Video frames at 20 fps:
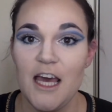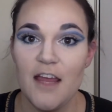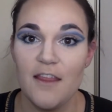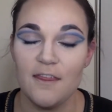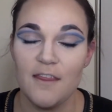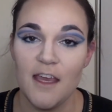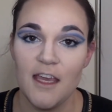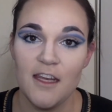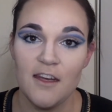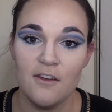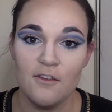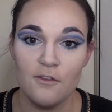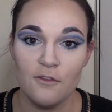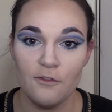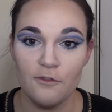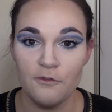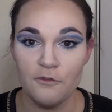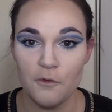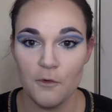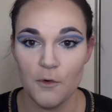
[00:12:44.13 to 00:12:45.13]
Then
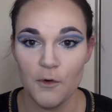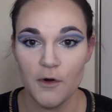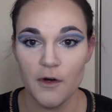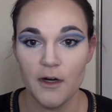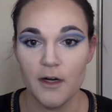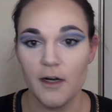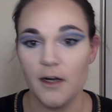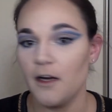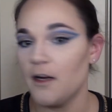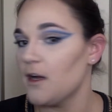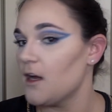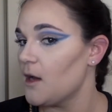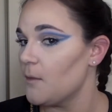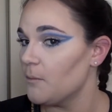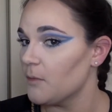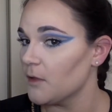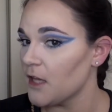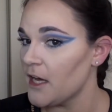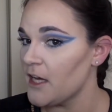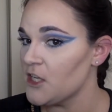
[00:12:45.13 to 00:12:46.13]
for a
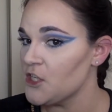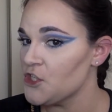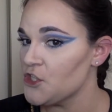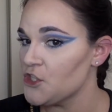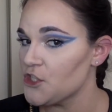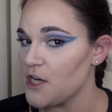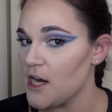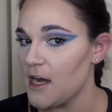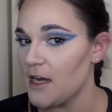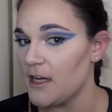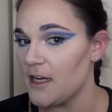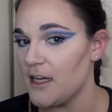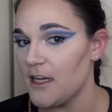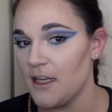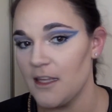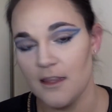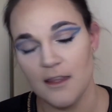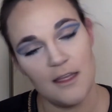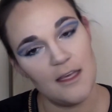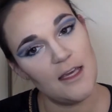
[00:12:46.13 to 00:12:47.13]
blush,
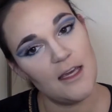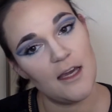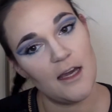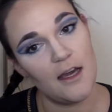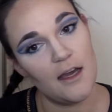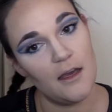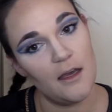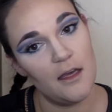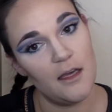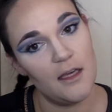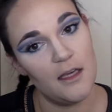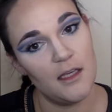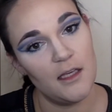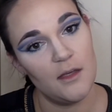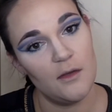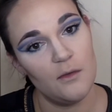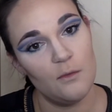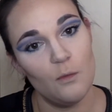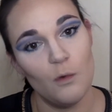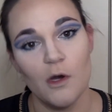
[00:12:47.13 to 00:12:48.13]
I think
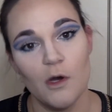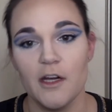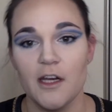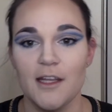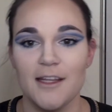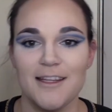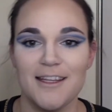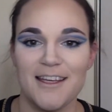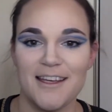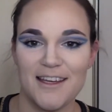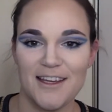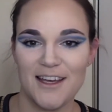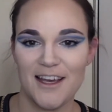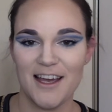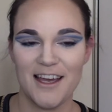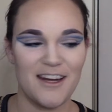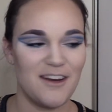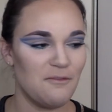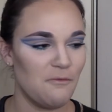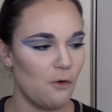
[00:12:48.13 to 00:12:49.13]
I want like a
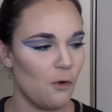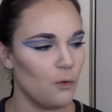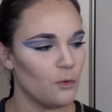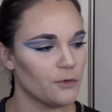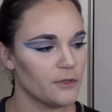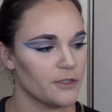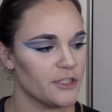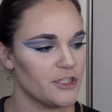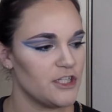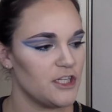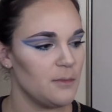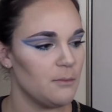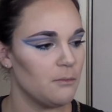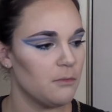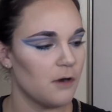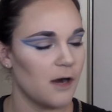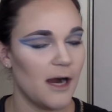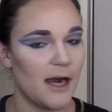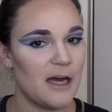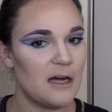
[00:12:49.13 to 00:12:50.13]
kind of orangey
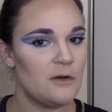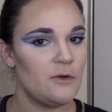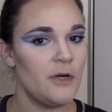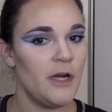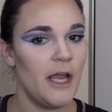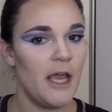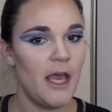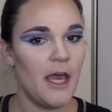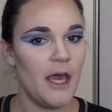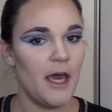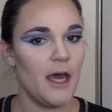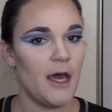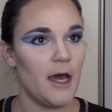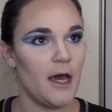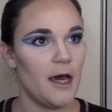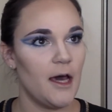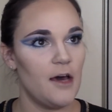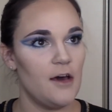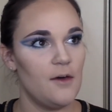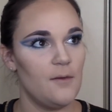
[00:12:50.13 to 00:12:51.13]
brown.
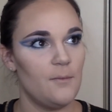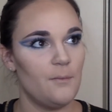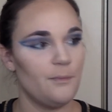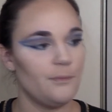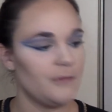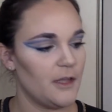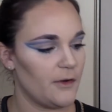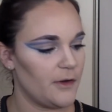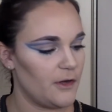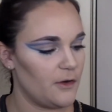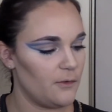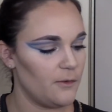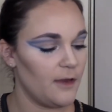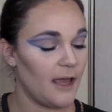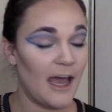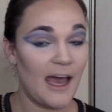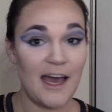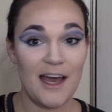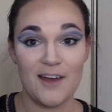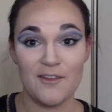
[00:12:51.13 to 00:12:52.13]
Now I don't
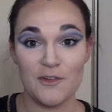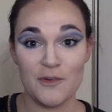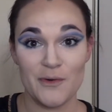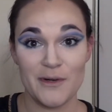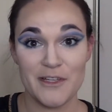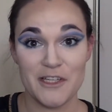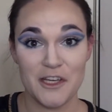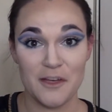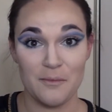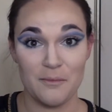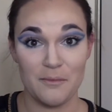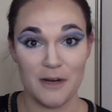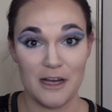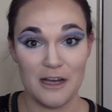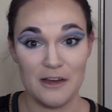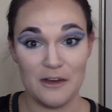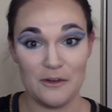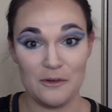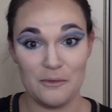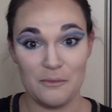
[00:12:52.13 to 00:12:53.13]
have an orangey
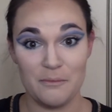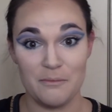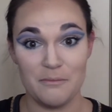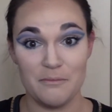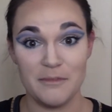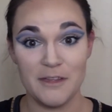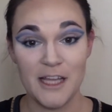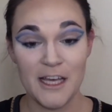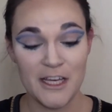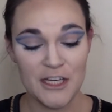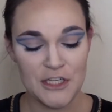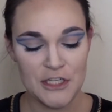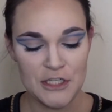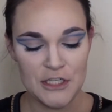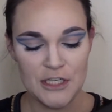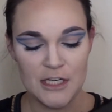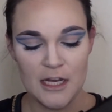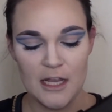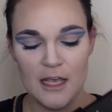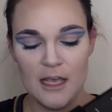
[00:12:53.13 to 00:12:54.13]
brown blush,